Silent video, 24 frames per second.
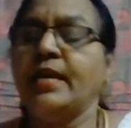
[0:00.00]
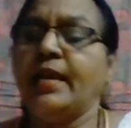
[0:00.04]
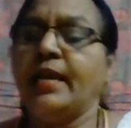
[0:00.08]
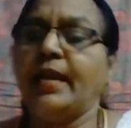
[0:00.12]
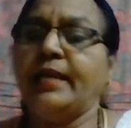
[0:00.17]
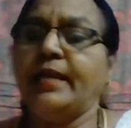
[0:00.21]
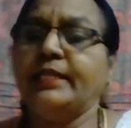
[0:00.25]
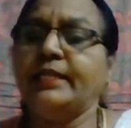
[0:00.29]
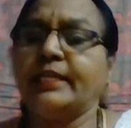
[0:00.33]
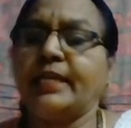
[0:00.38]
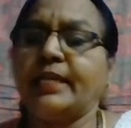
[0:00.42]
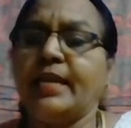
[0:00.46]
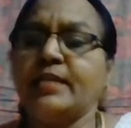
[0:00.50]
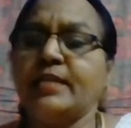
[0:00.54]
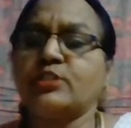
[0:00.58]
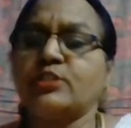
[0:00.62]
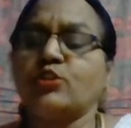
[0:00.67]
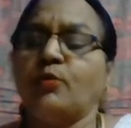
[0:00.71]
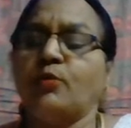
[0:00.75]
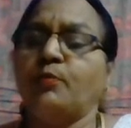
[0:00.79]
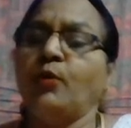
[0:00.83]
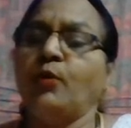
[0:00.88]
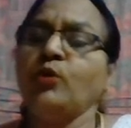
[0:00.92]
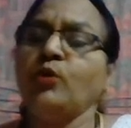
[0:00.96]
In the case
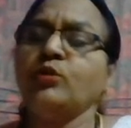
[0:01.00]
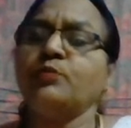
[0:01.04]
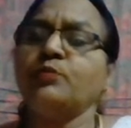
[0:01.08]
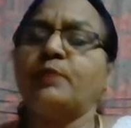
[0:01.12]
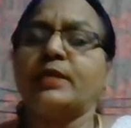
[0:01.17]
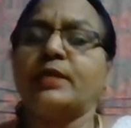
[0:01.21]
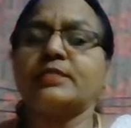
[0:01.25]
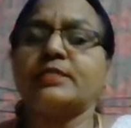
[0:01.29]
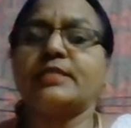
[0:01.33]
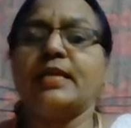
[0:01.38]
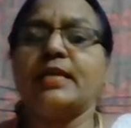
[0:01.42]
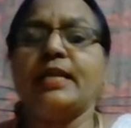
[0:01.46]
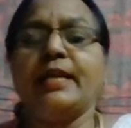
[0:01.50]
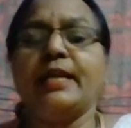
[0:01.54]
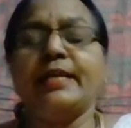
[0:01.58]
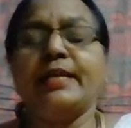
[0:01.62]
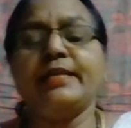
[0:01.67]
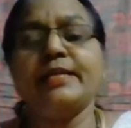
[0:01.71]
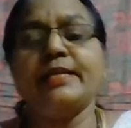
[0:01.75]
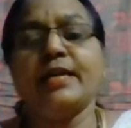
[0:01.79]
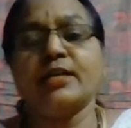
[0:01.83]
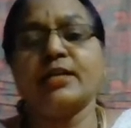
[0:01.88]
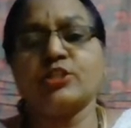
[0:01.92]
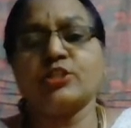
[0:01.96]
of both Brazil and
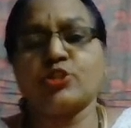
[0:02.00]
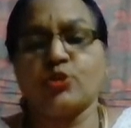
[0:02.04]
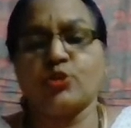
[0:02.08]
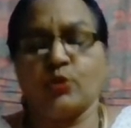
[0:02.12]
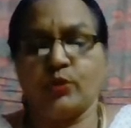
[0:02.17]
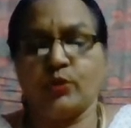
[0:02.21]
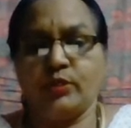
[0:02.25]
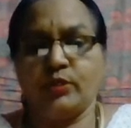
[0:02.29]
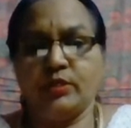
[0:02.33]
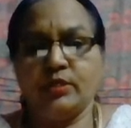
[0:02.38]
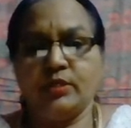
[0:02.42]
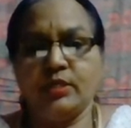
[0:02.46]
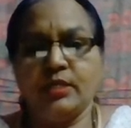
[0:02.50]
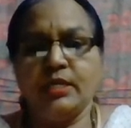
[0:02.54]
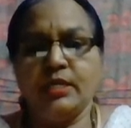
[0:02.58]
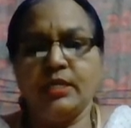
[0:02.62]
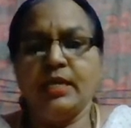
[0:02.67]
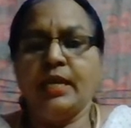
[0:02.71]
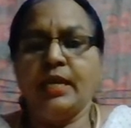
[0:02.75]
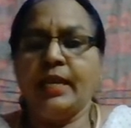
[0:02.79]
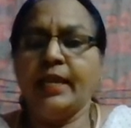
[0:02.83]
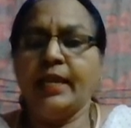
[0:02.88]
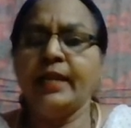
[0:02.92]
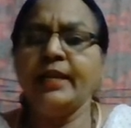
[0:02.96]
India are shown.
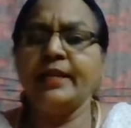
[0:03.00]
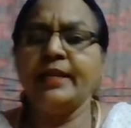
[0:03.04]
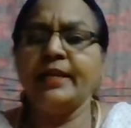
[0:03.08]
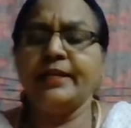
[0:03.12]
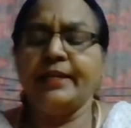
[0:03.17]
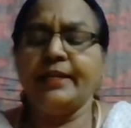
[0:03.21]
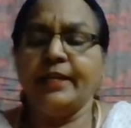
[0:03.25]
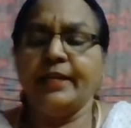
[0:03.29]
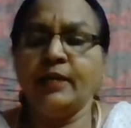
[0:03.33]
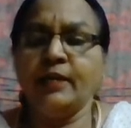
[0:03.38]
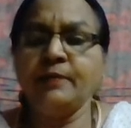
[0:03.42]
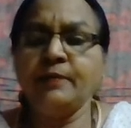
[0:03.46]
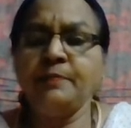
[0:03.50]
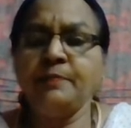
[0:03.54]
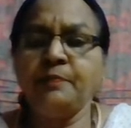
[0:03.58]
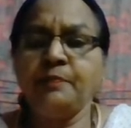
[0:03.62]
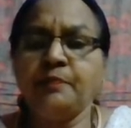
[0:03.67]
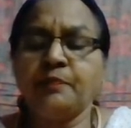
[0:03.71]
In India,